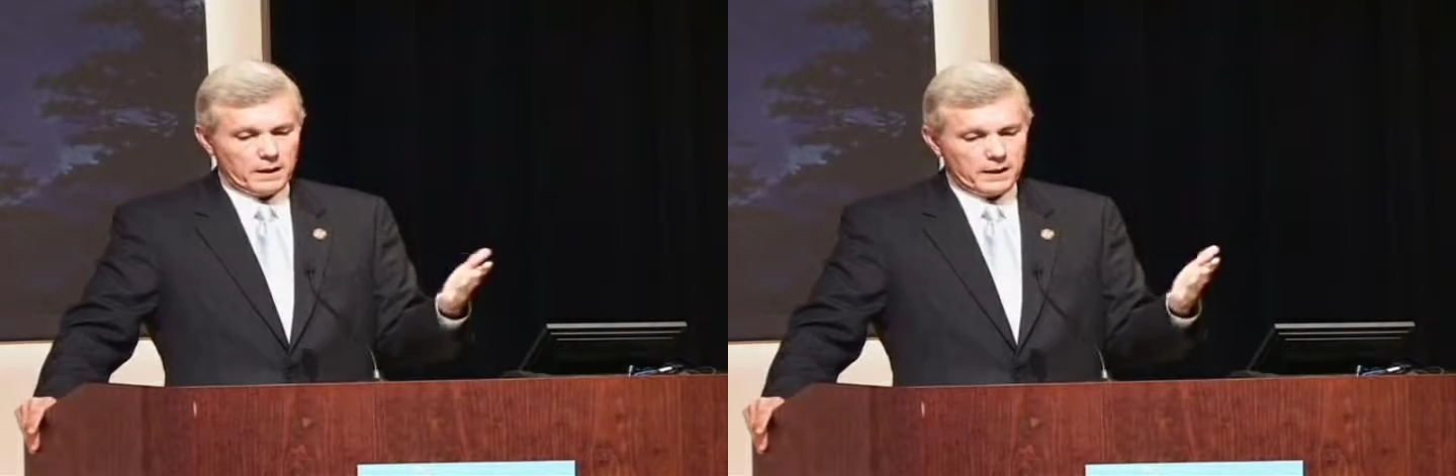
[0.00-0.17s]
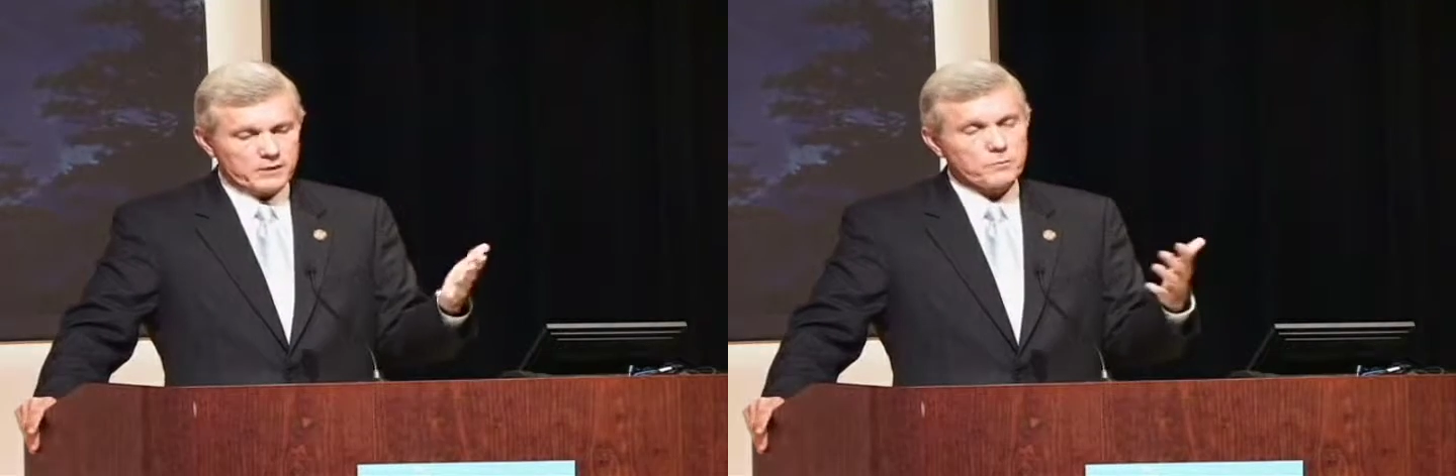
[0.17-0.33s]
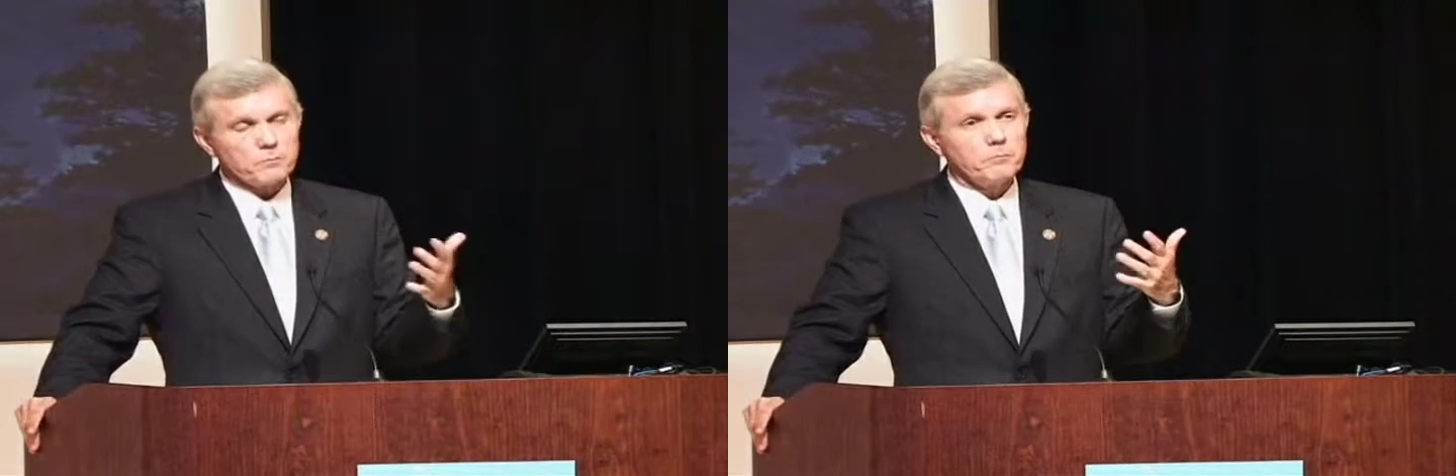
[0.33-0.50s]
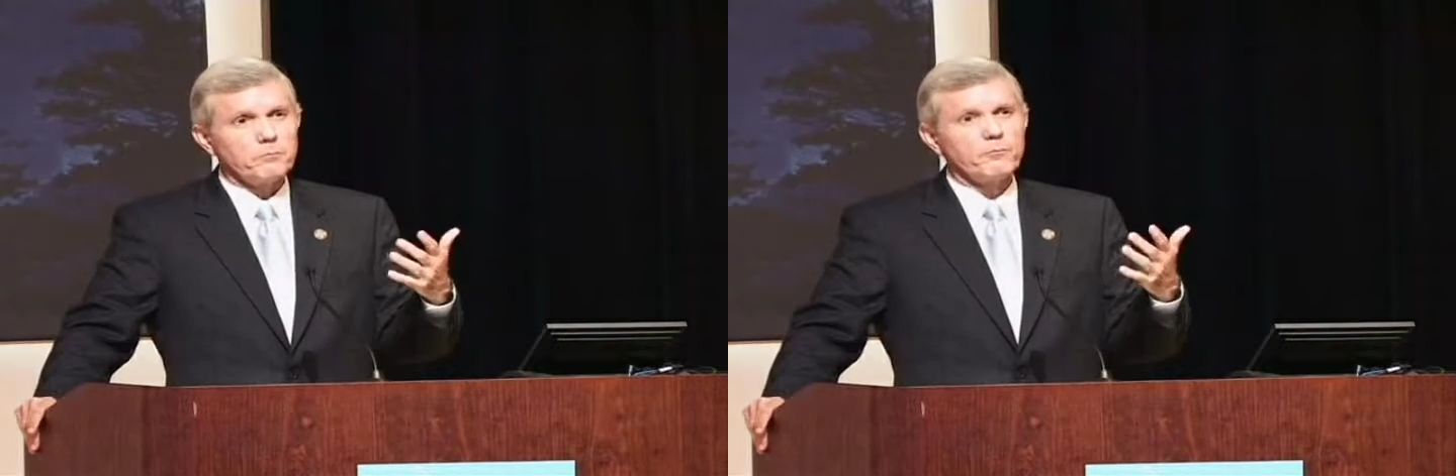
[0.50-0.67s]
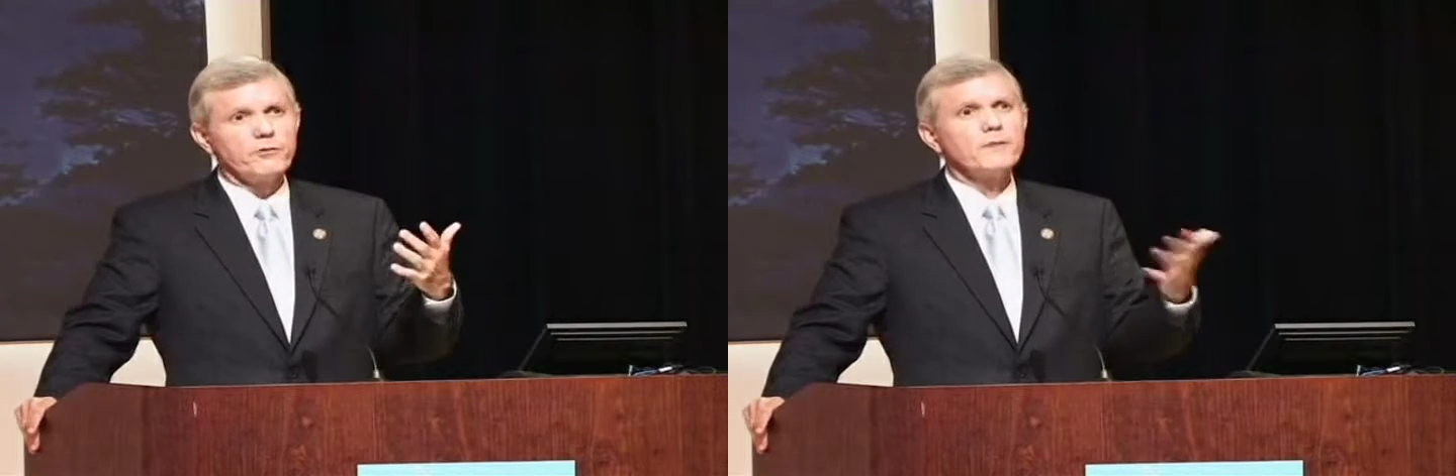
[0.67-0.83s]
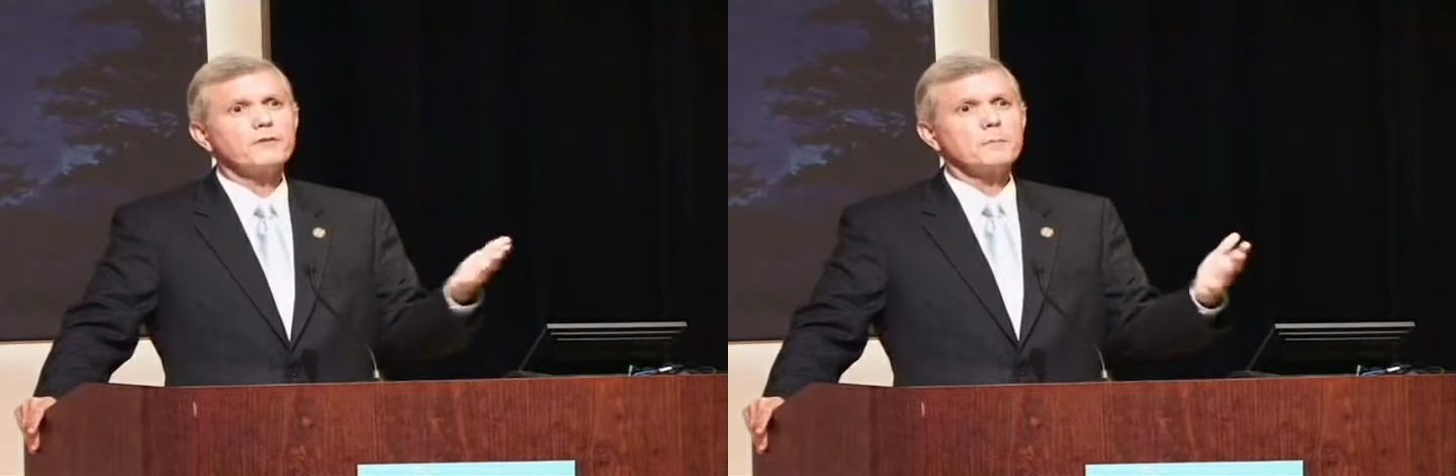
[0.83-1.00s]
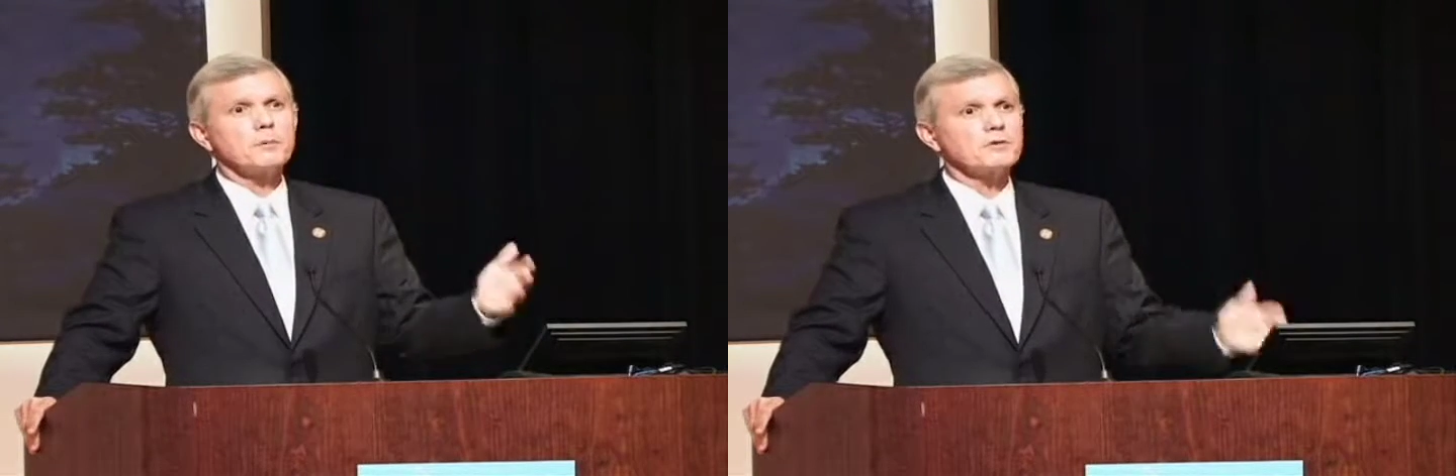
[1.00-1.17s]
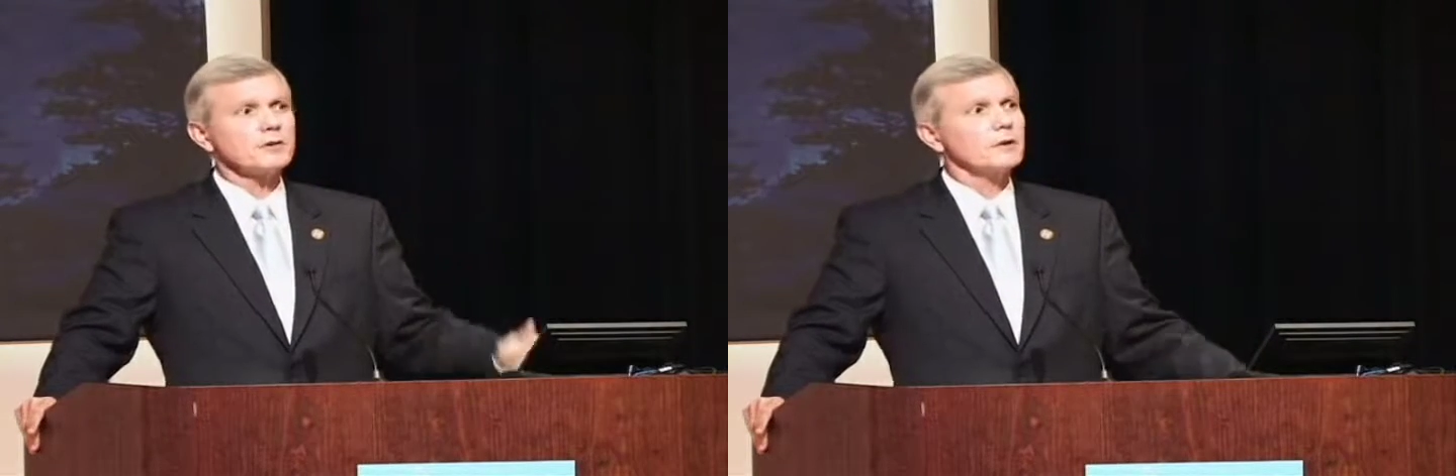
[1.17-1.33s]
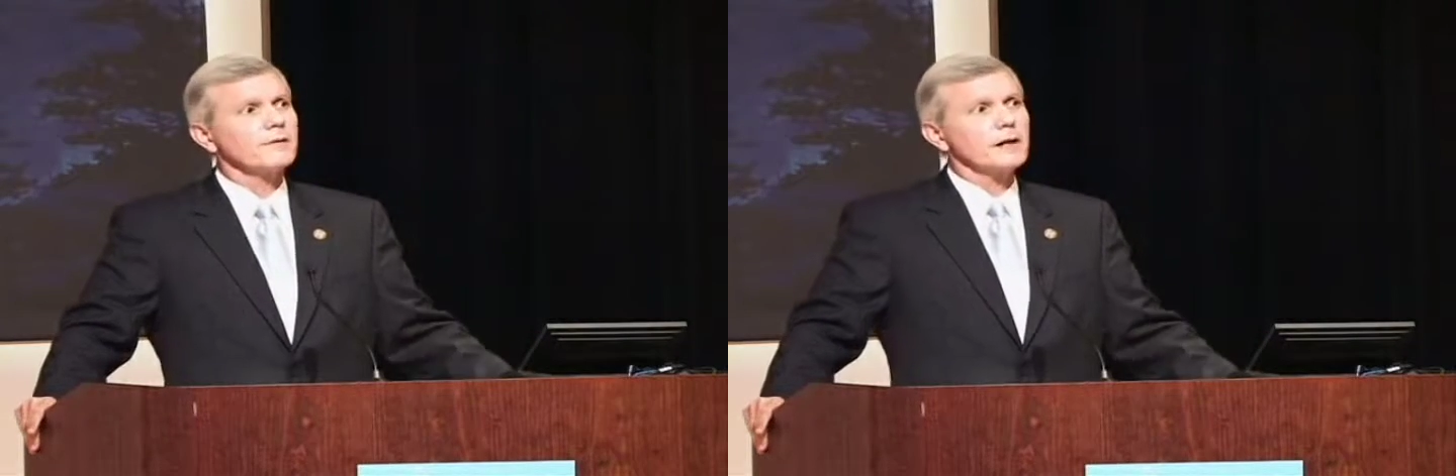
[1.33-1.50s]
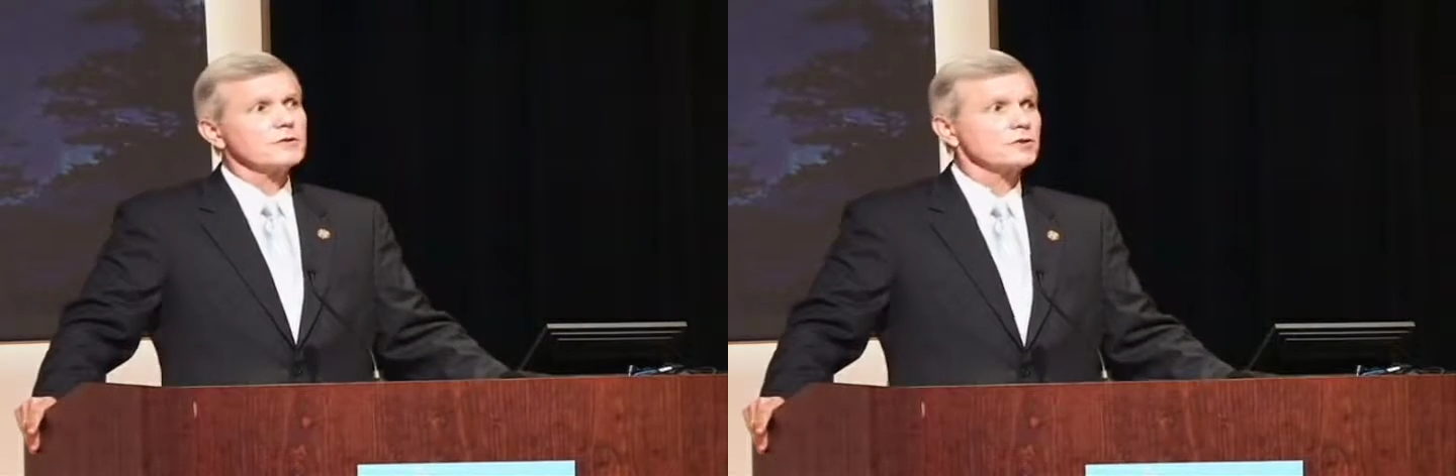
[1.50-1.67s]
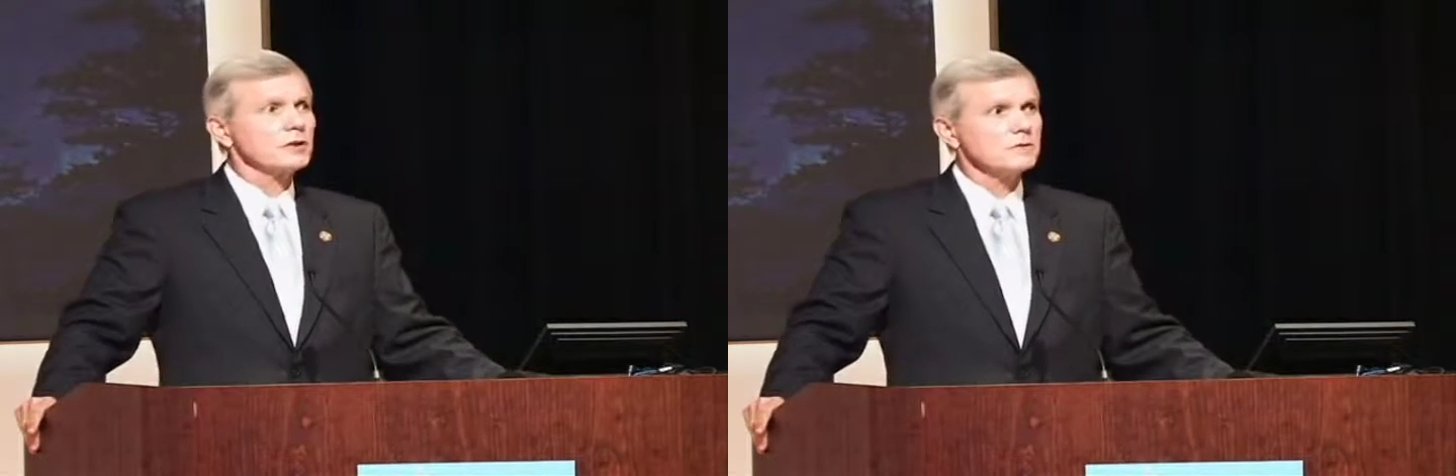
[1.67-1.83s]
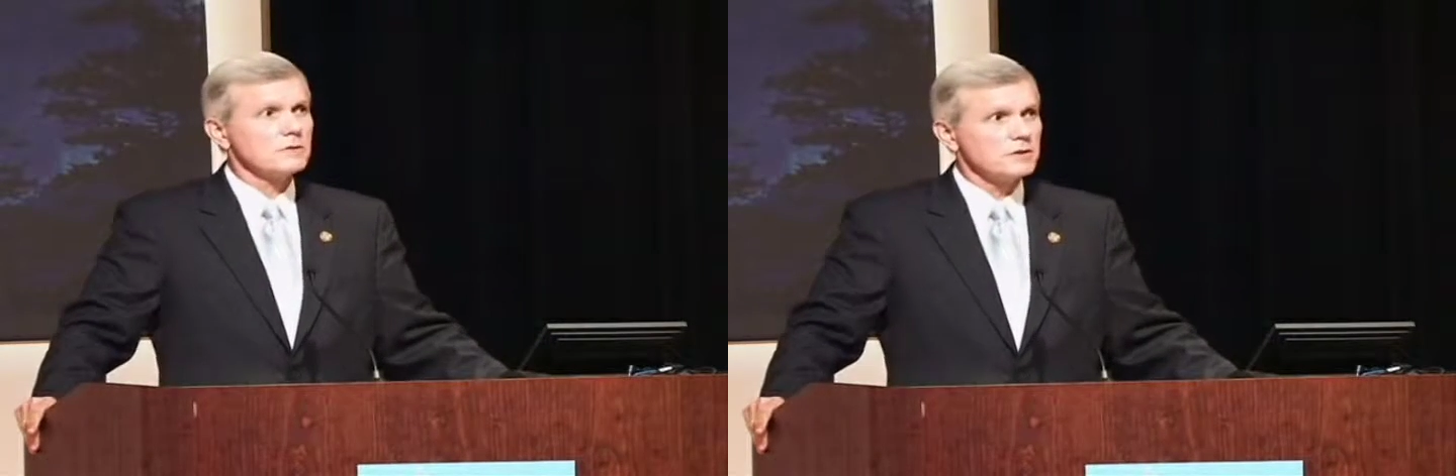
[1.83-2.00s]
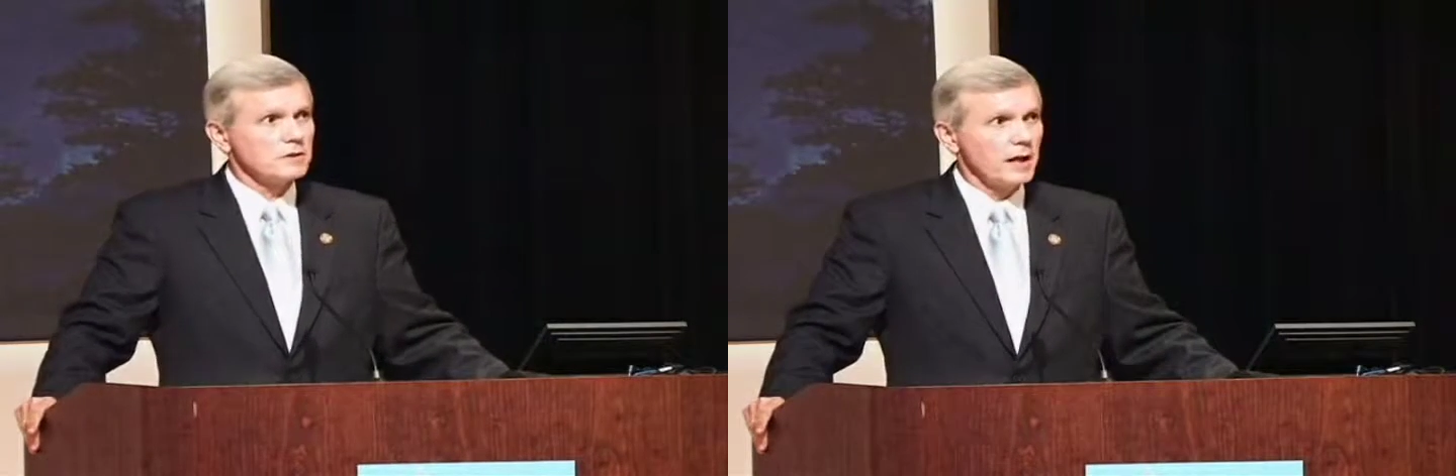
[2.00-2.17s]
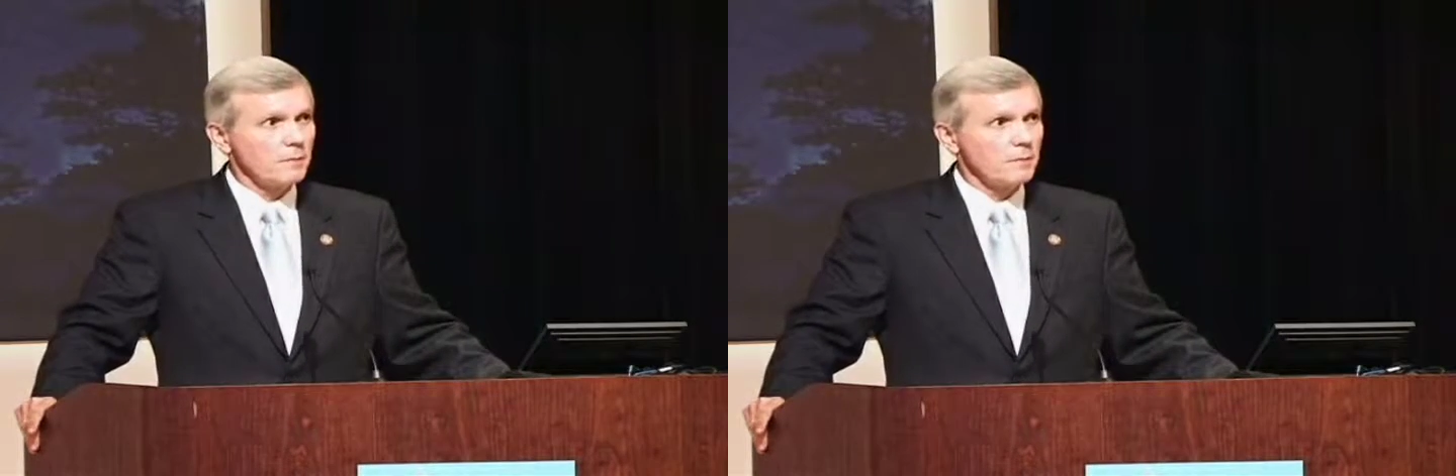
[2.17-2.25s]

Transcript: 50% of our students in